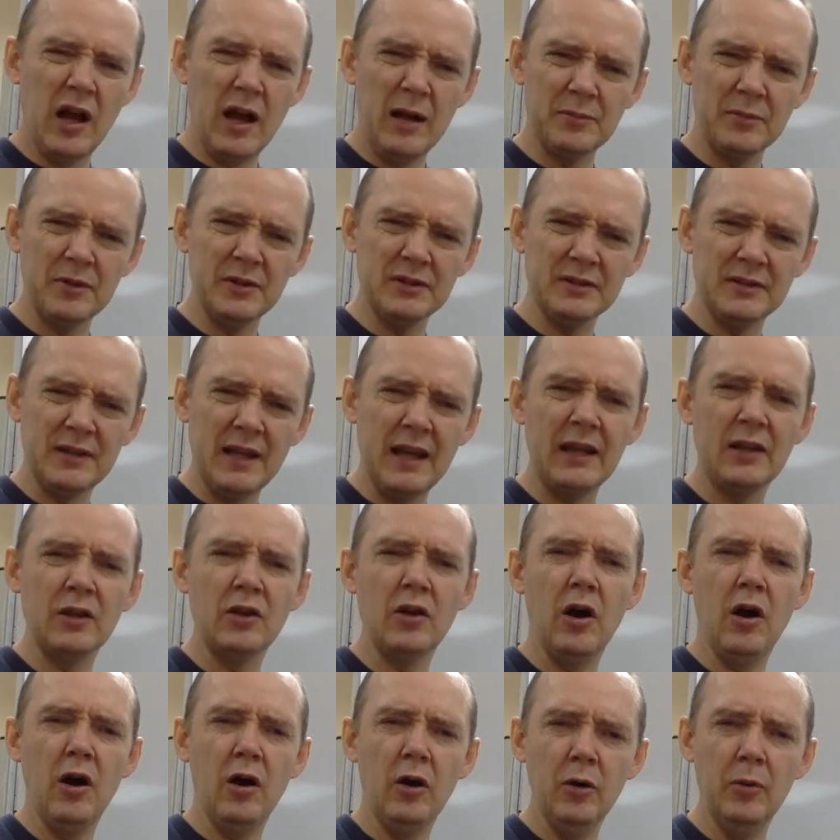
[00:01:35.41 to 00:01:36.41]
I'm just saying
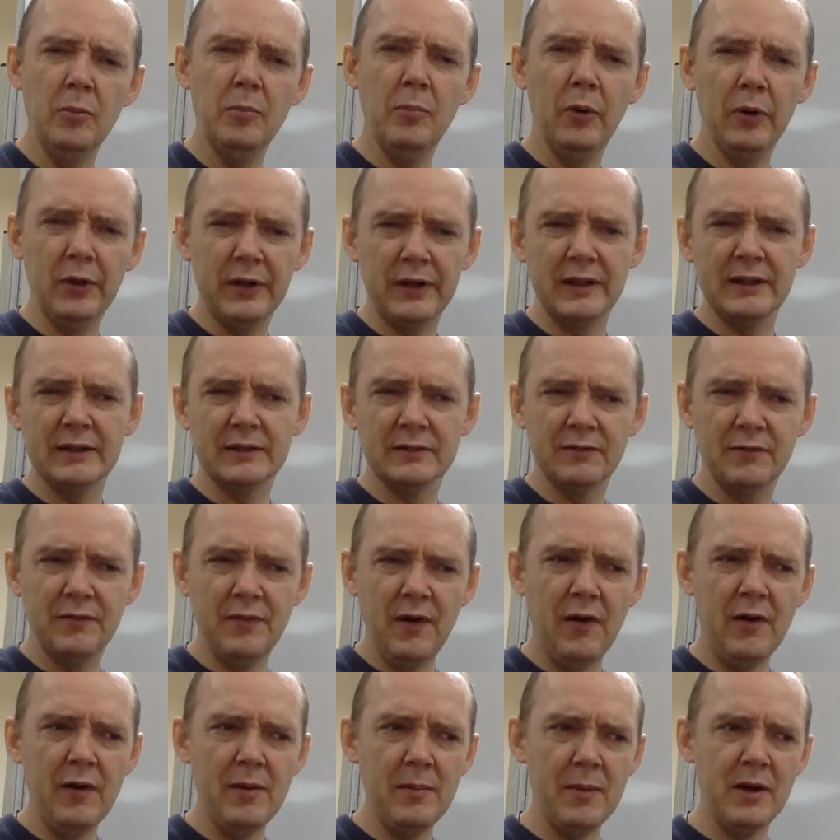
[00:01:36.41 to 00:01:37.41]
your whole body is
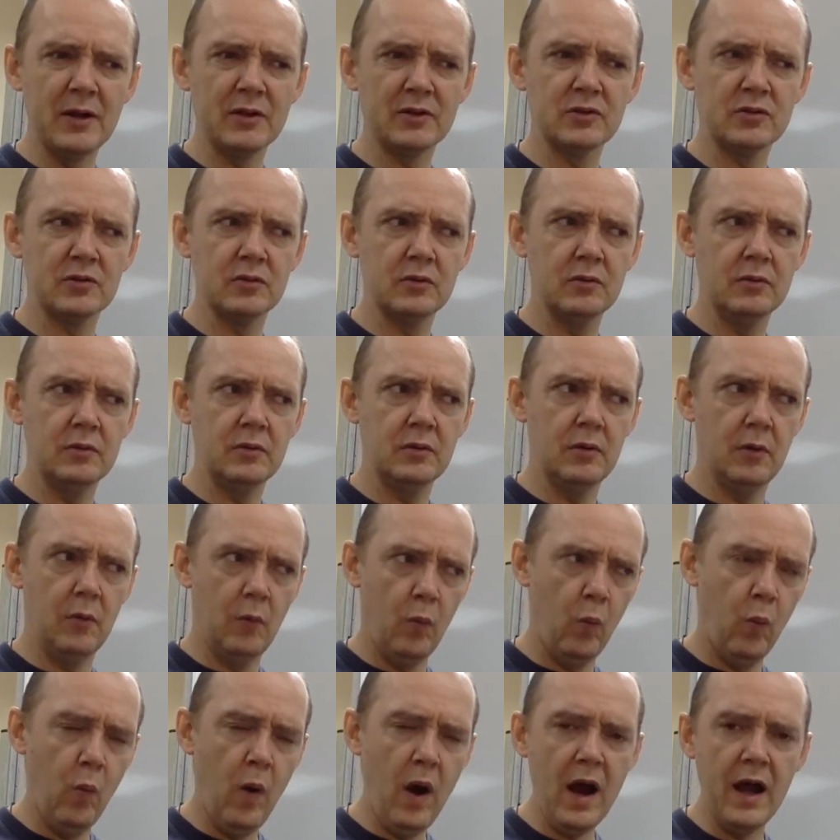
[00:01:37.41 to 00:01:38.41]
very much
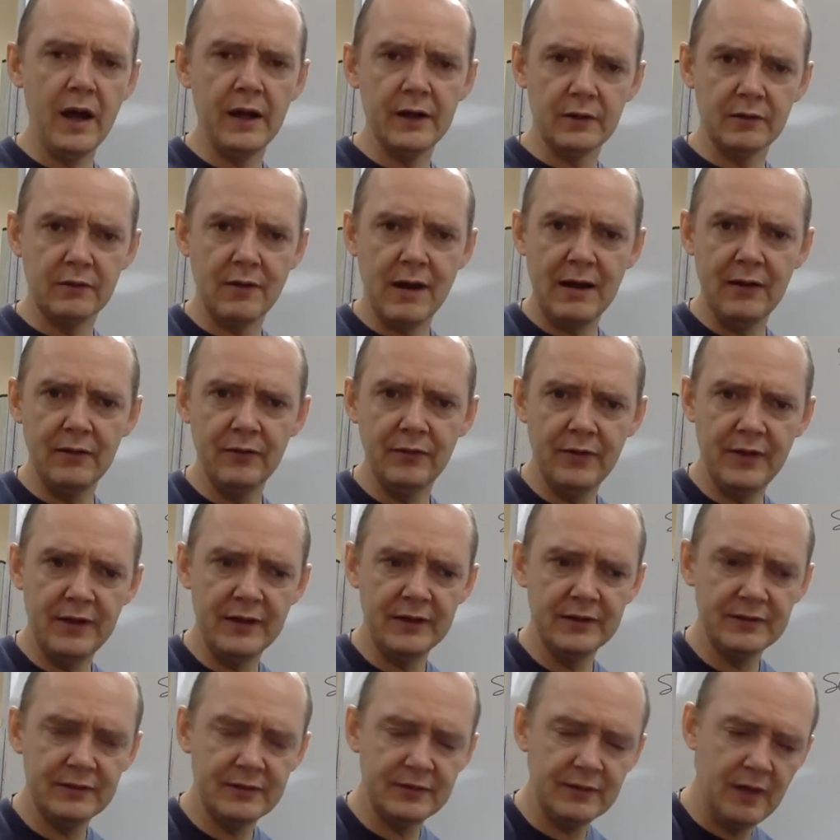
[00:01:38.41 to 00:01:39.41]
wired around
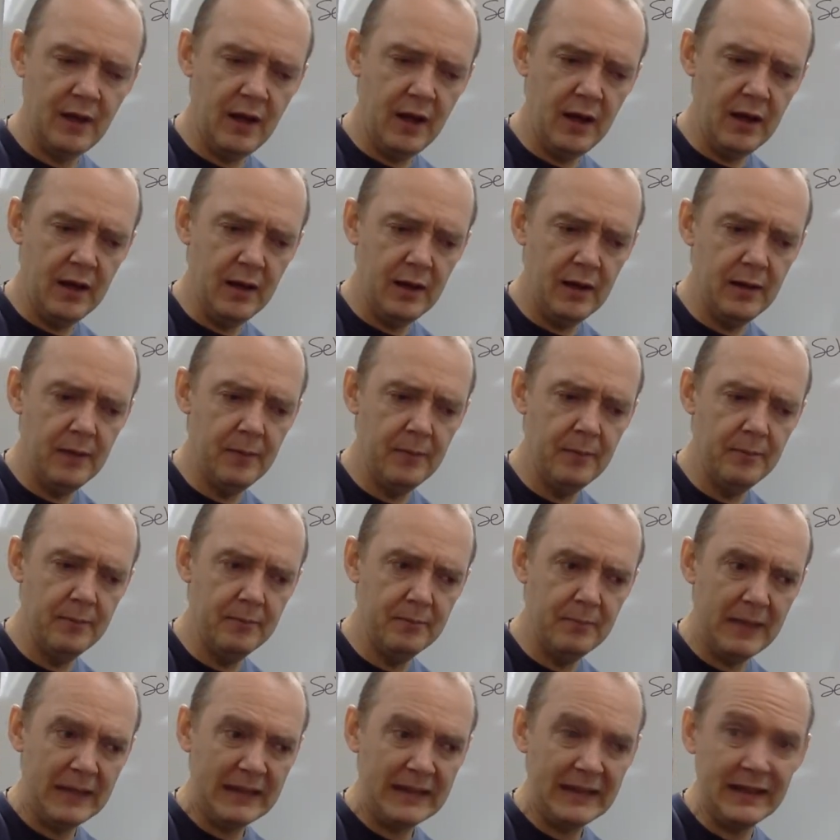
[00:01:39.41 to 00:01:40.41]
this
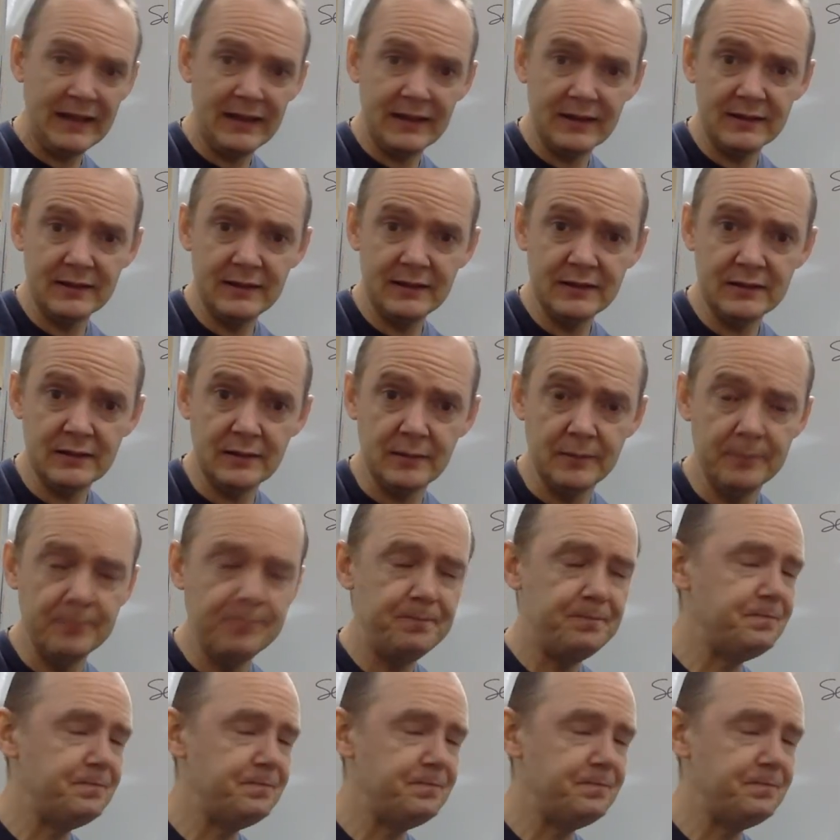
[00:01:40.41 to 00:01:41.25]
magnetic system.